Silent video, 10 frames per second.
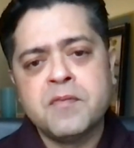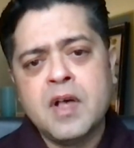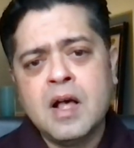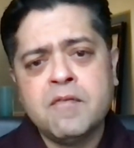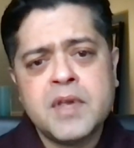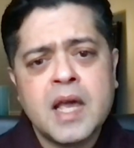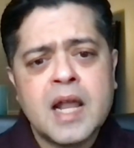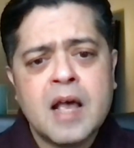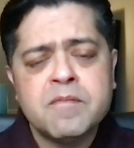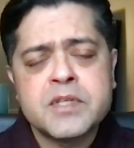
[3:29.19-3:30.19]

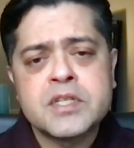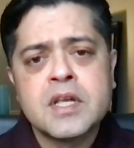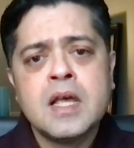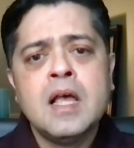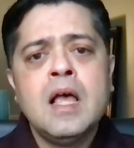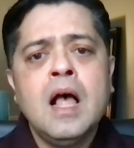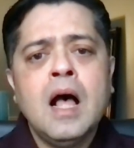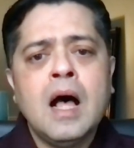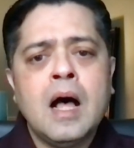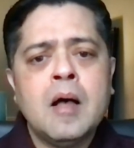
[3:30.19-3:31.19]
VNFs
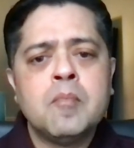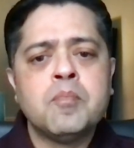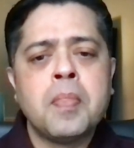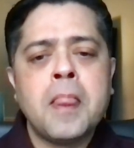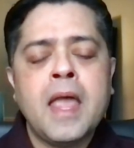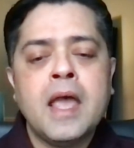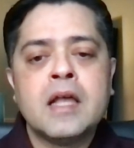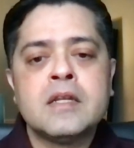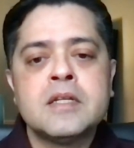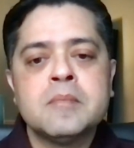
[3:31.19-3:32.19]
um,
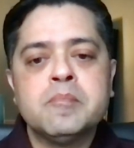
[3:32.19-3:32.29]
and